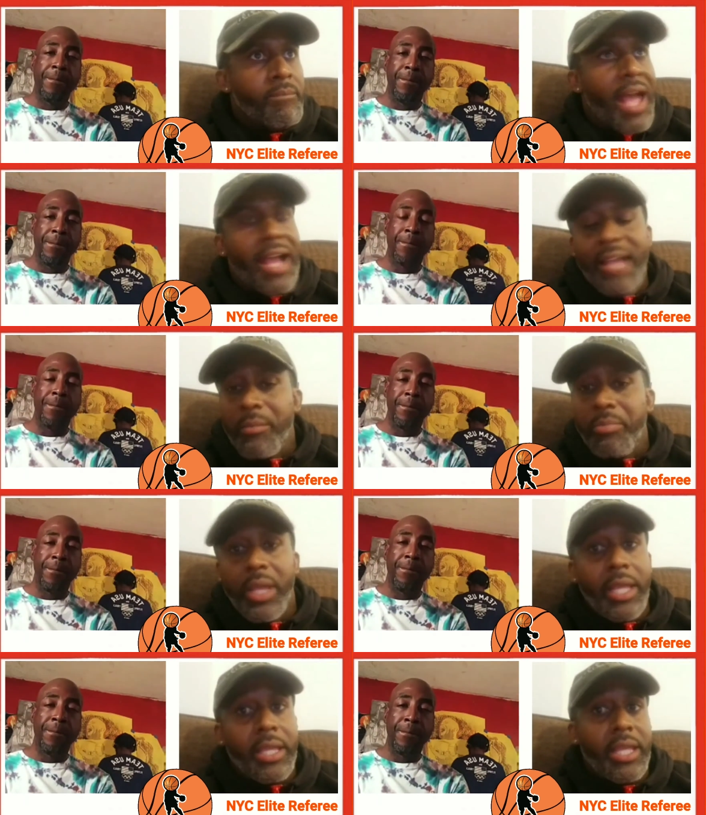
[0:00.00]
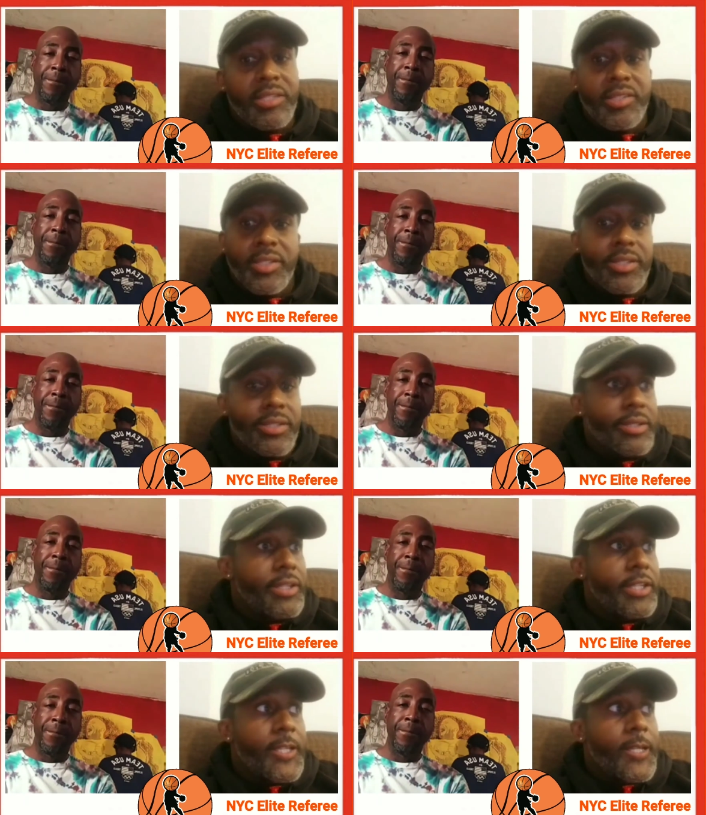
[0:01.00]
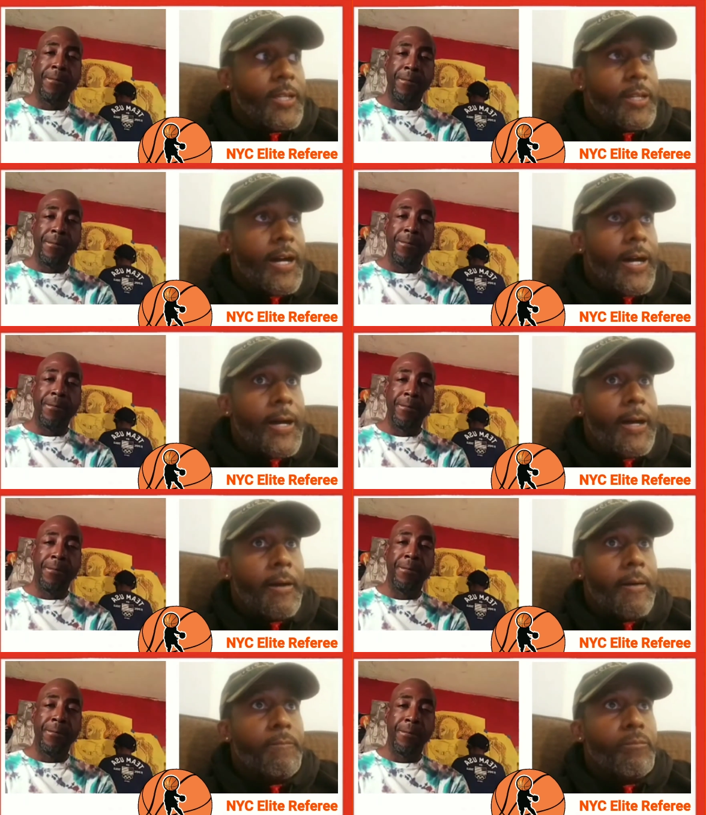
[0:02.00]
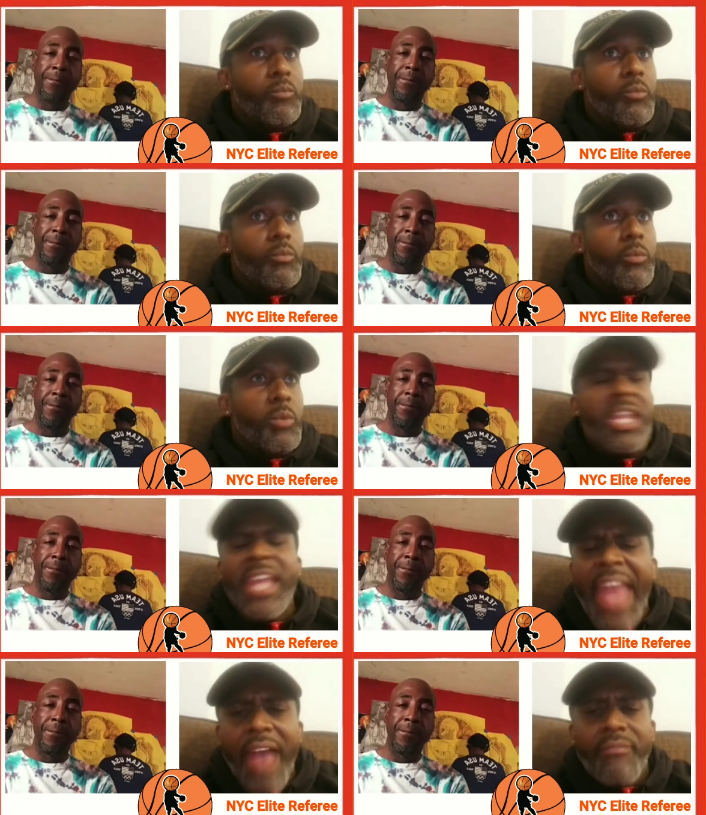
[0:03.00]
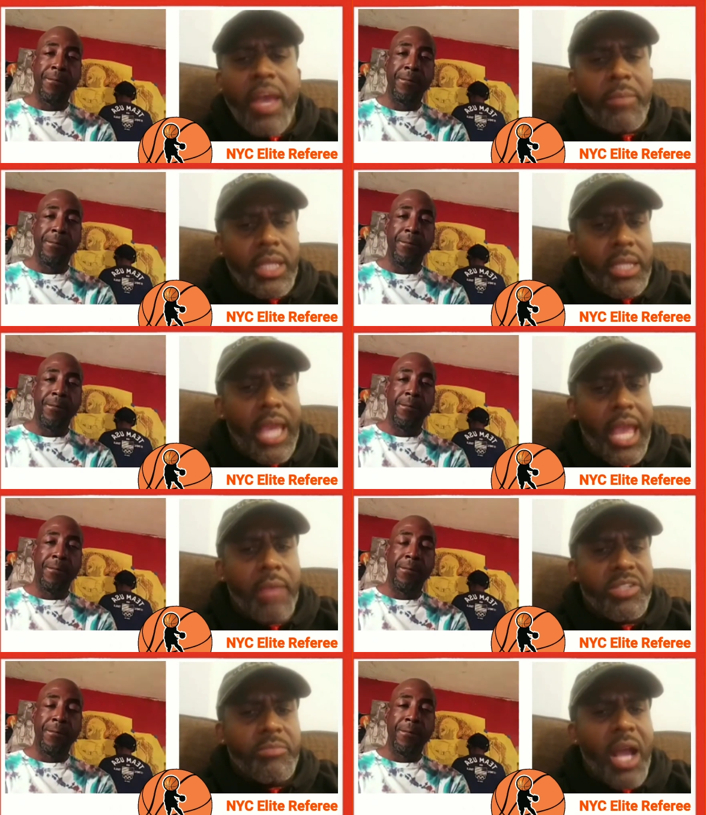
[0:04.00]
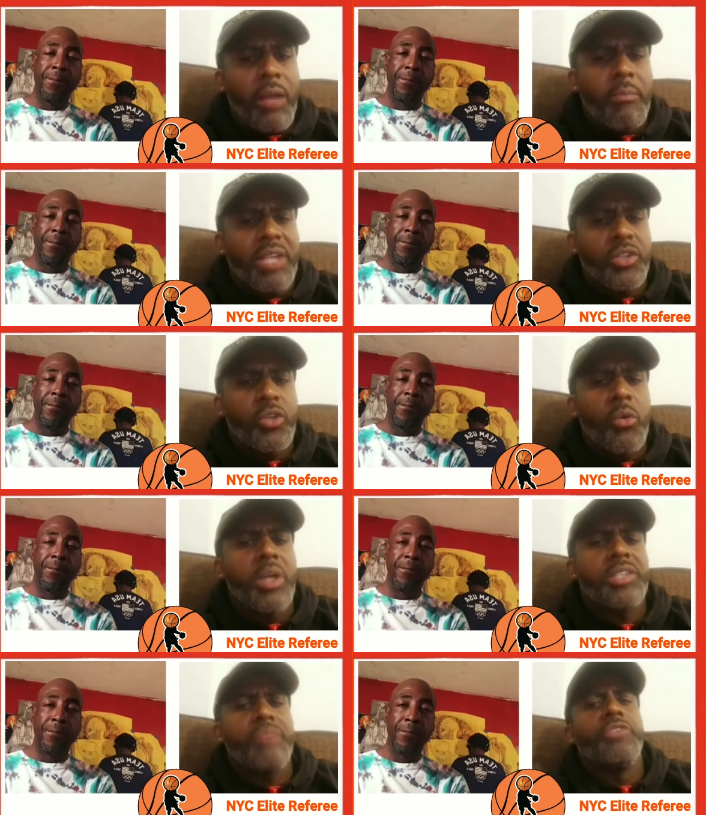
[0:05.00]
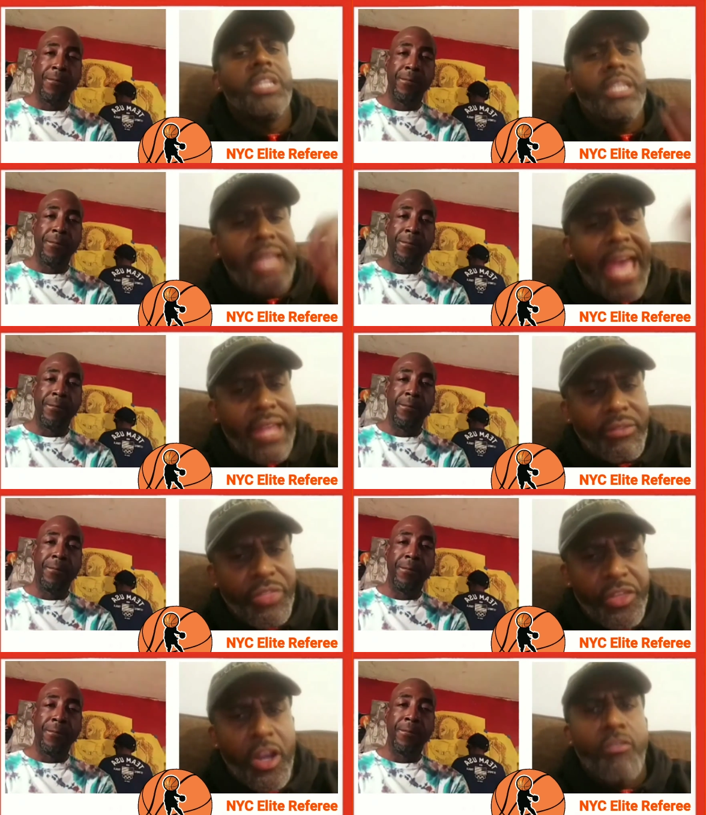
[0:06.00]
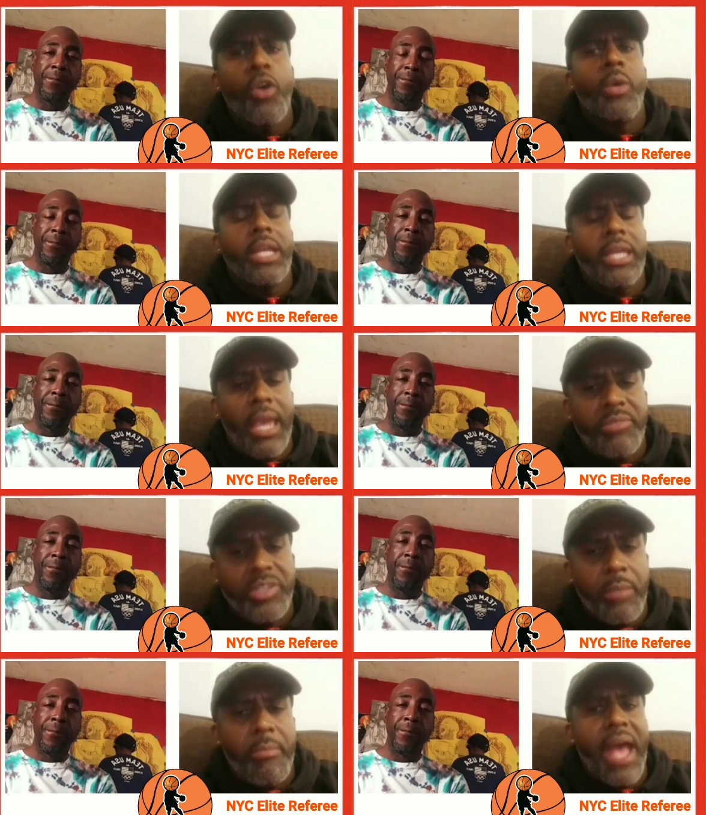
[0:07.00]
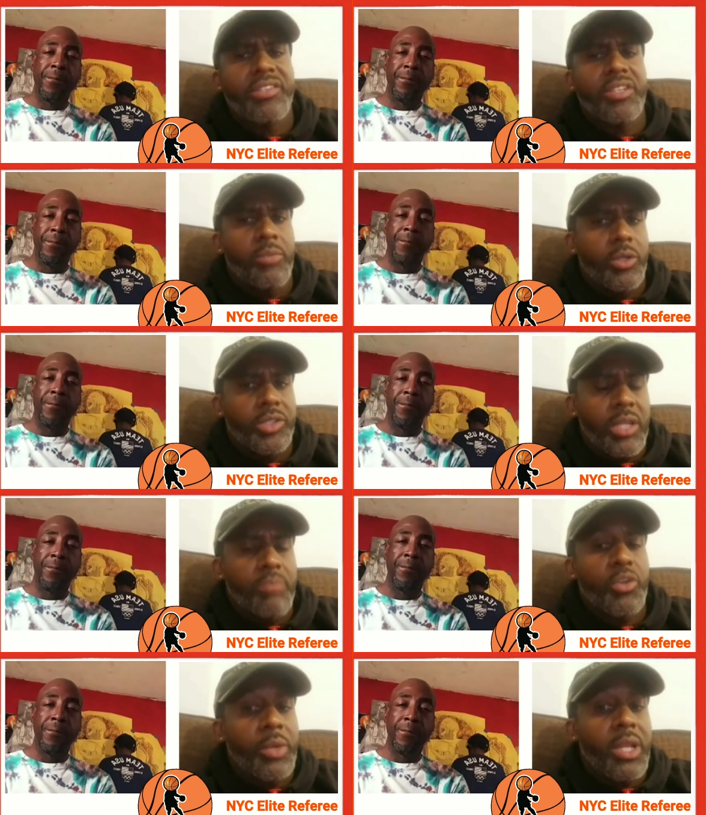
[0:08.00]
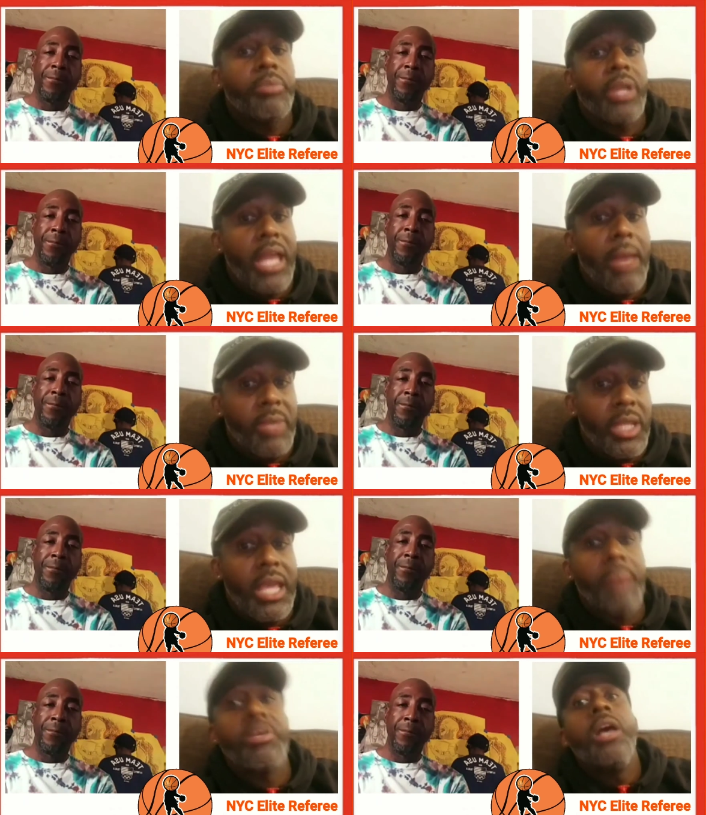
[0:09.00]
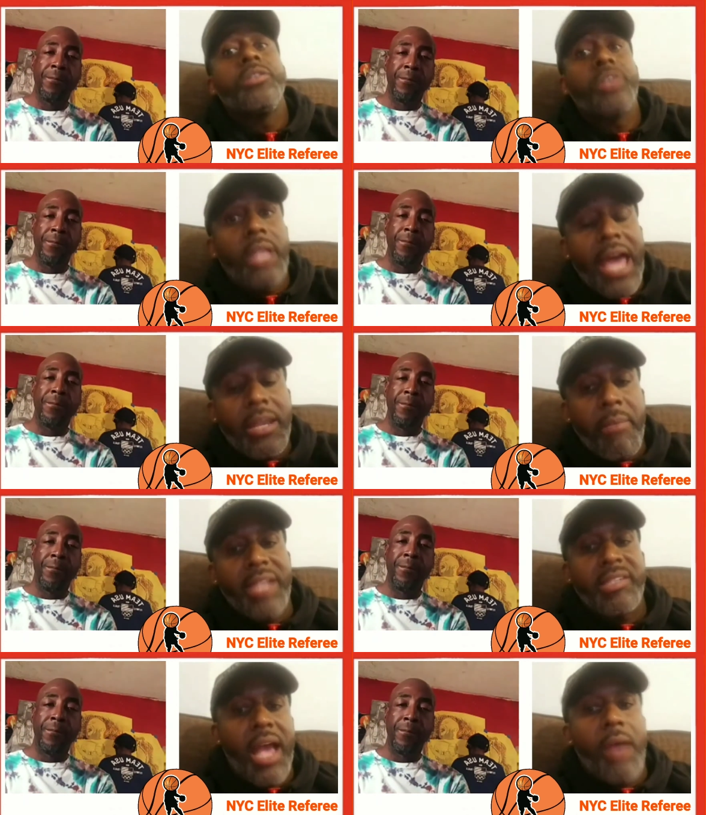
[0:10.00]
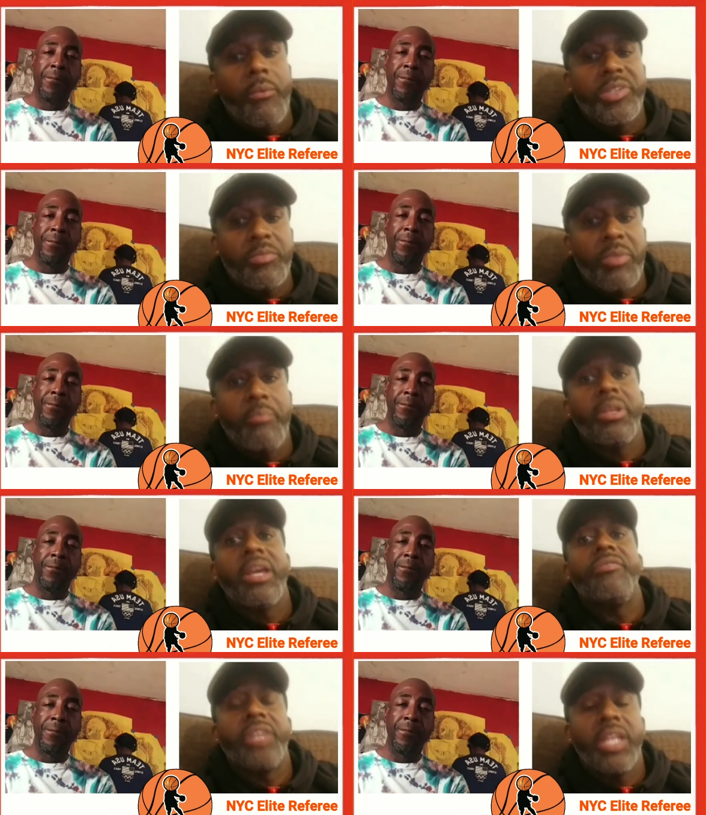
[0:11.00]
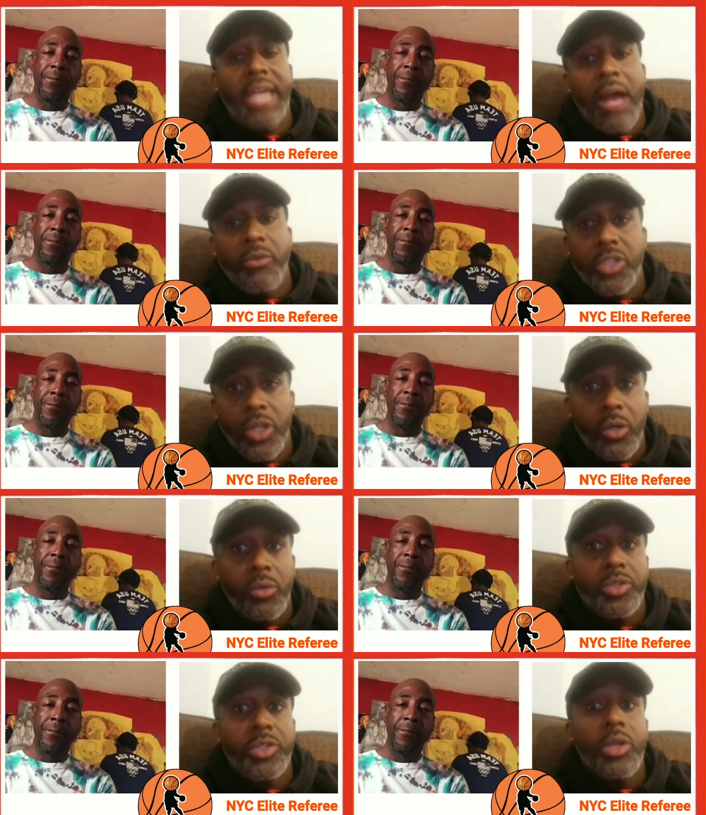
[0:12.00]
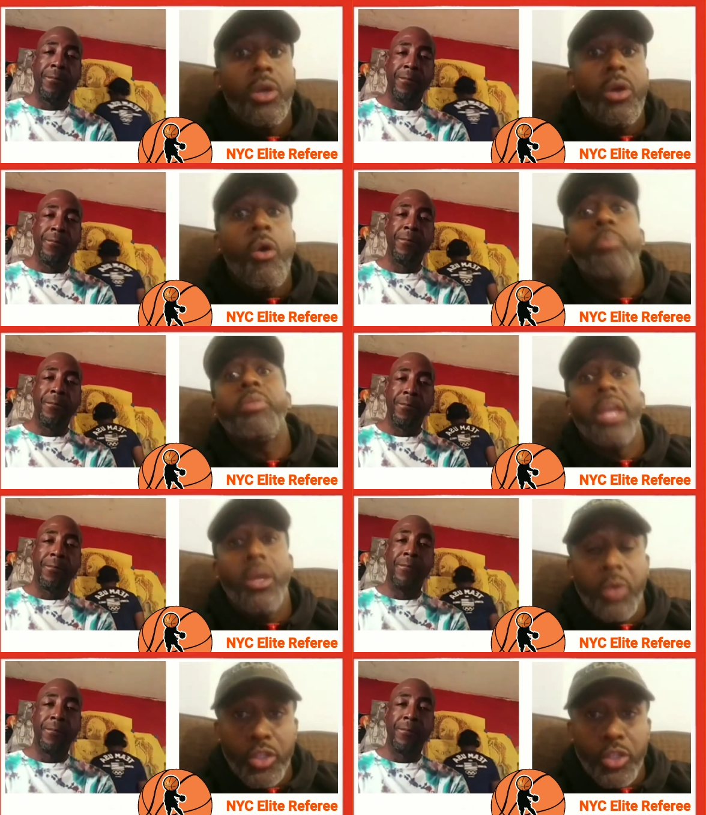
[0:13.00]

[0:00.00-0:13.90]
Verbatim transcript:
Speaker 1: I got to play against uh, we didn't have that many games. My my school wasn't really that thorough when it came to the basketball team, so we didn't play that many games. So a lot of my time was spent playing for the Gauchos or playing with